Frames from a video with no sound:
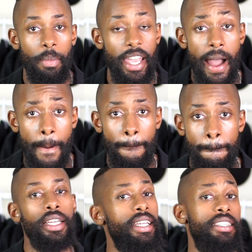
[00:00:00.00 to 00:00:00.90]
But yeah,
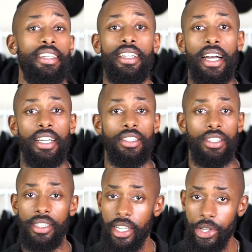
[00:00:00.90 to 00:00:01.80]
and that's it,
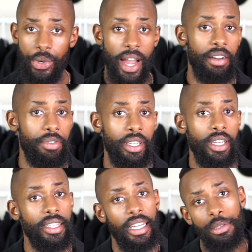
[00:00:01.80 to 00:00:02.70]
guys. There you have
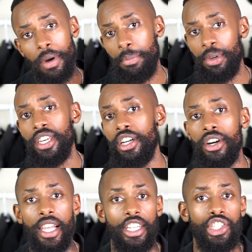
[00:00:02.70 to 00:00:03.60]
it. That's my beanie
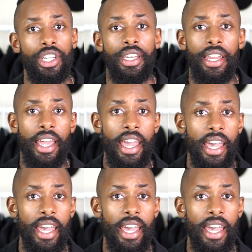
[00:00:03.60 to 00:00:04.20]
collection.